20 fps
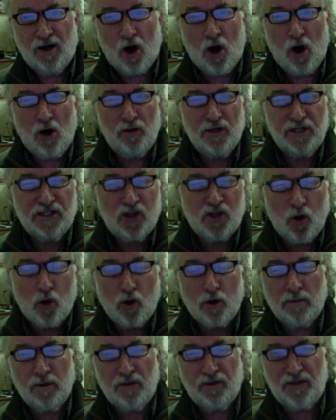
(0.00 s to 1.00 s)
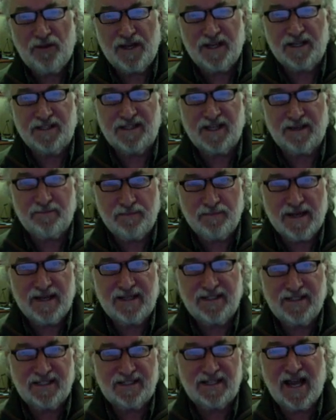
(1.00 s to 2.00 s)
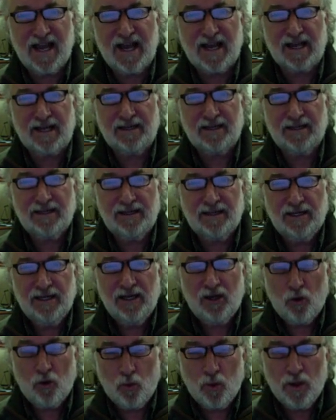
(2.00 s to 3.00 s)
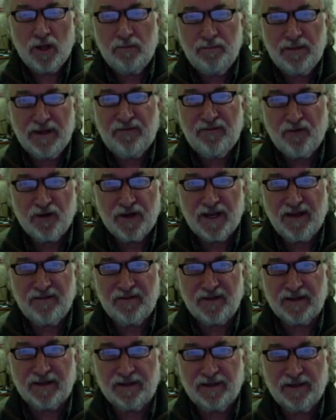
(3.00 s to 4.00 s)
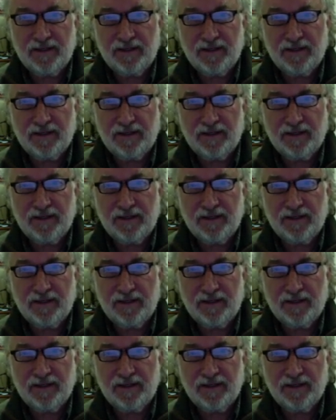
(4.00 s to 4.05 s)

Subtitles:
all these horrible things that men say will be forgiven.